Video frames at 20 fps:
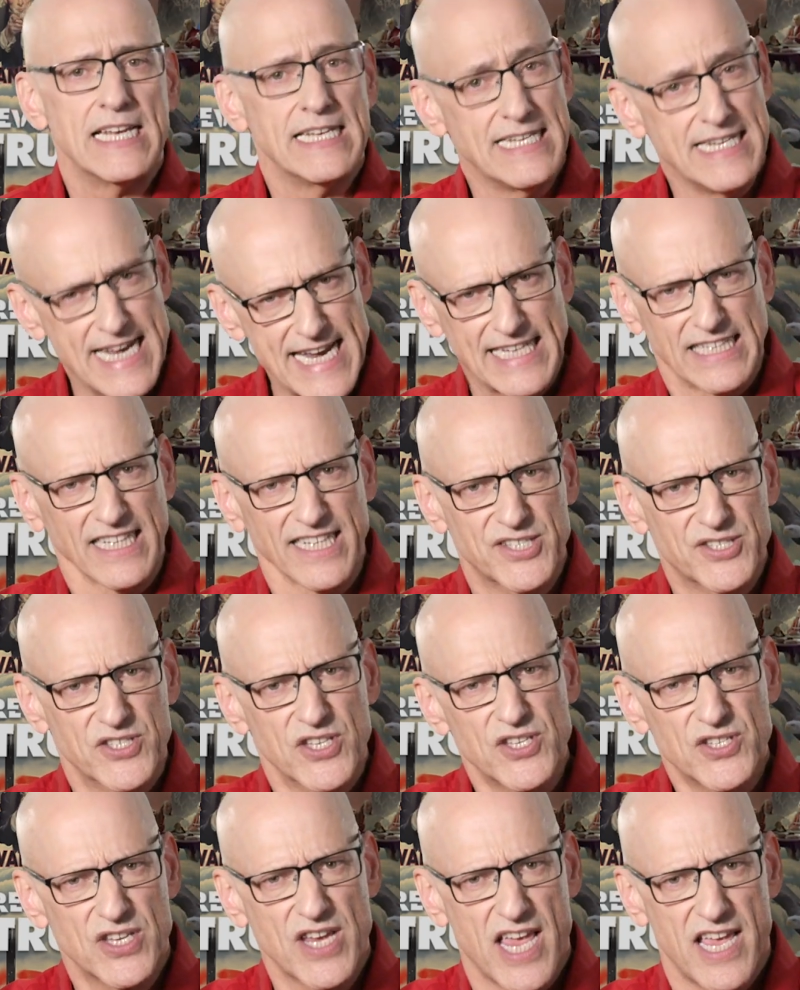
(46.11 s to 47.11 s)
Needless
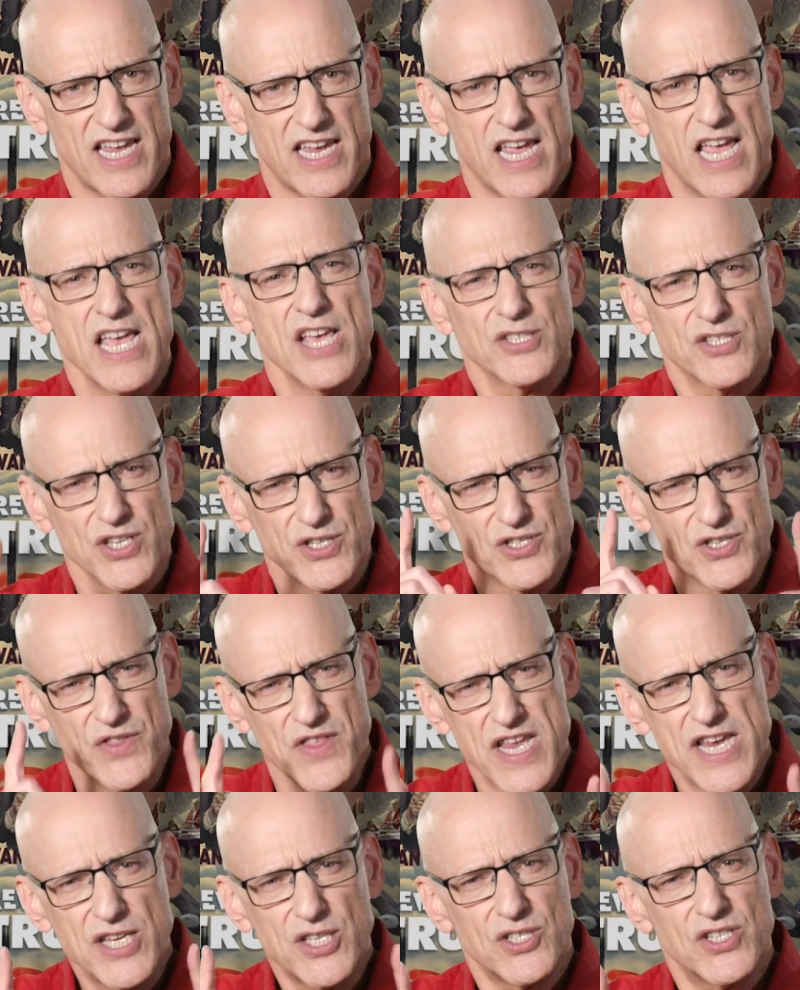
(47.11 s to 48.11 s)
to say, since
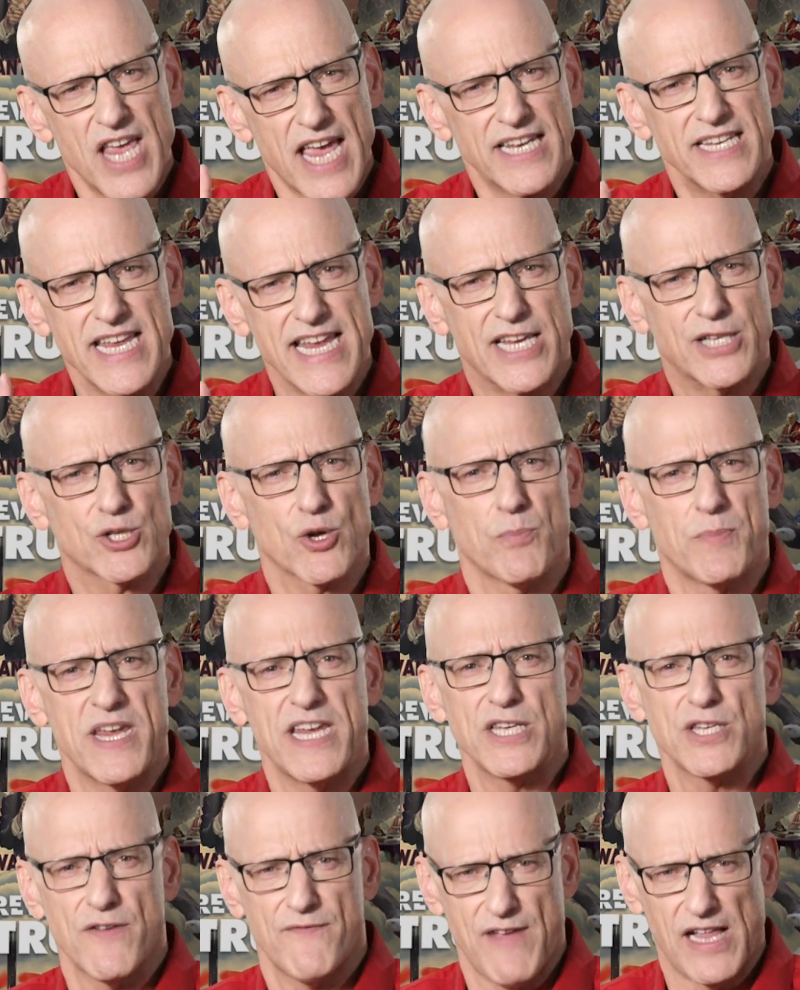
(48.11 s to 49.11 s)
these techniques are
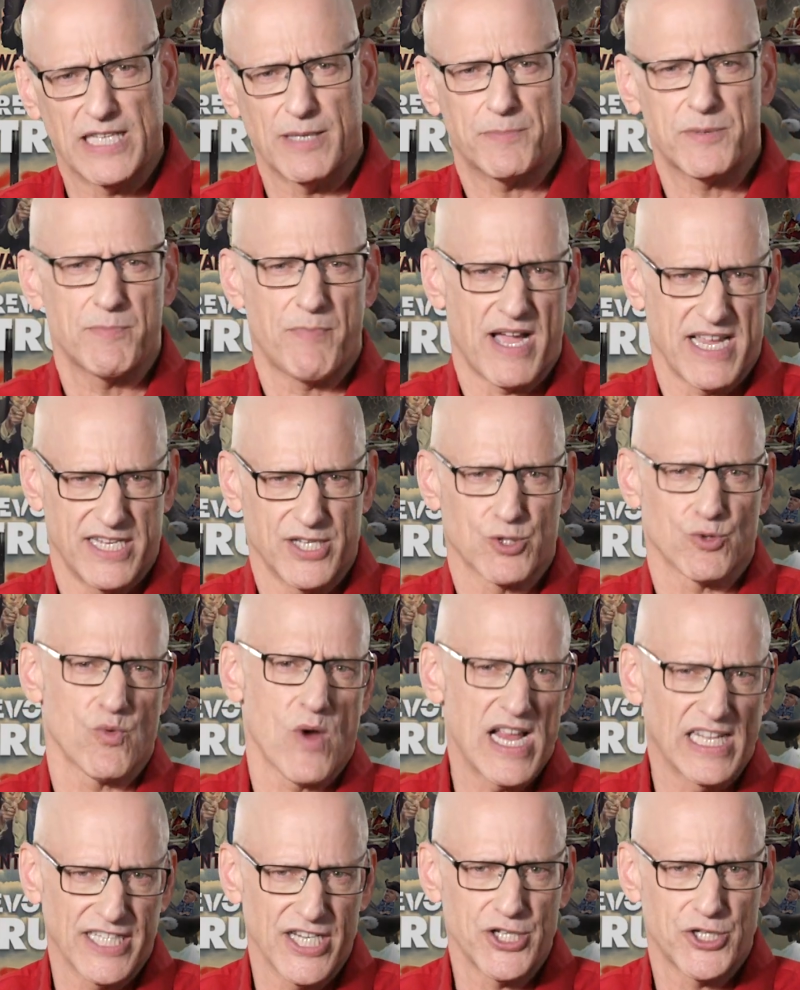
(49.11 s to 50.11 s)
being developed by
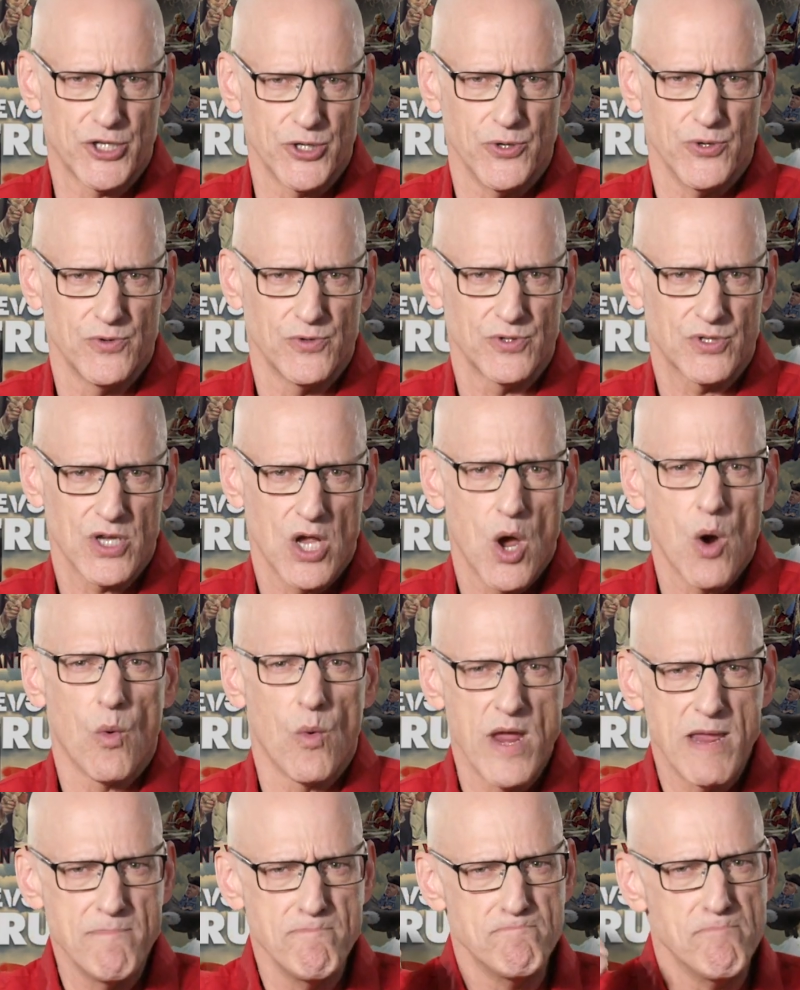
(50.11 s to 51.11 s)
Israeli Jews,
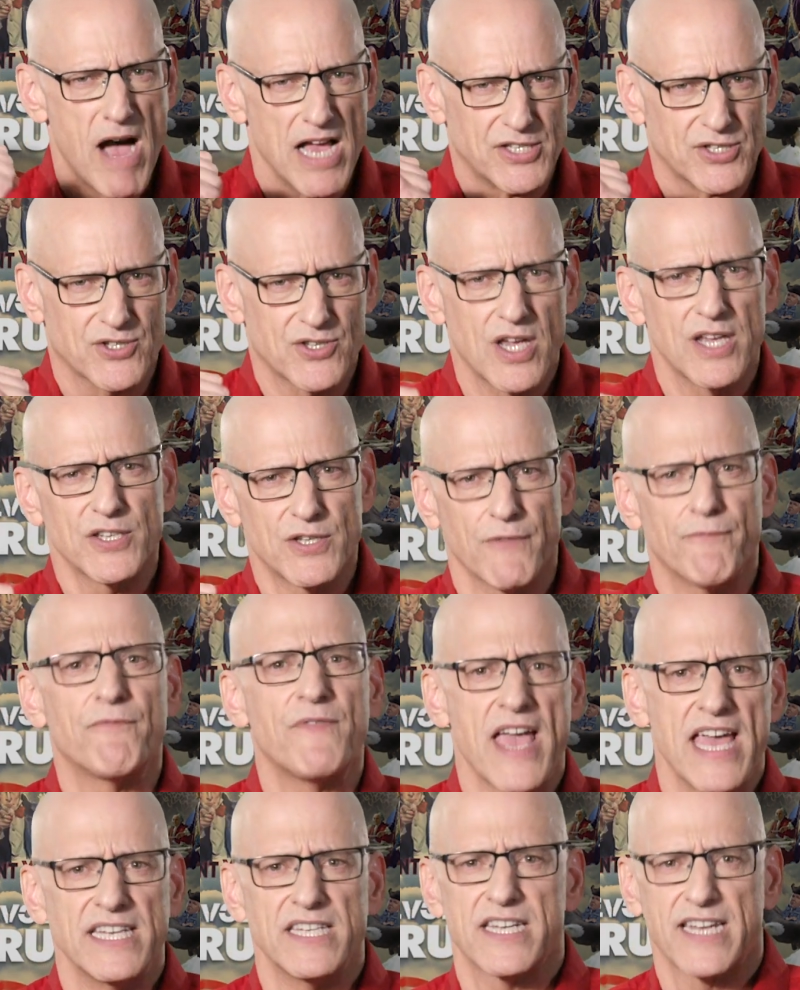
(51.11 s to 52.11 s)
we must
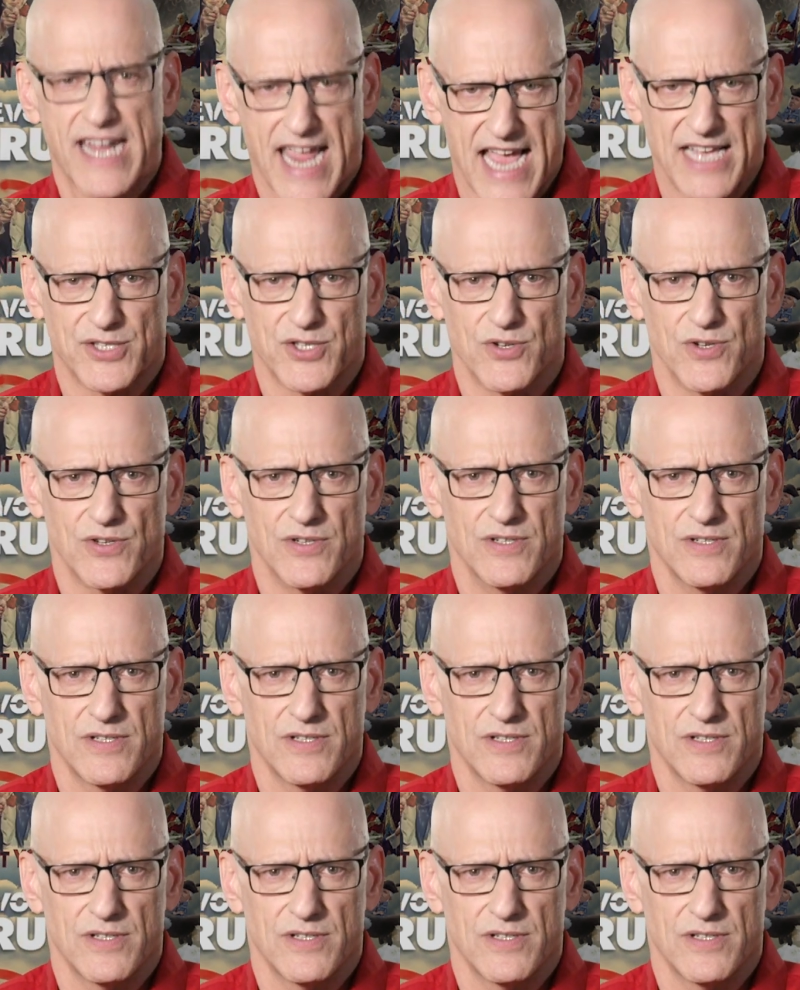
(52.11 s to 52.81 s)
defend cancer.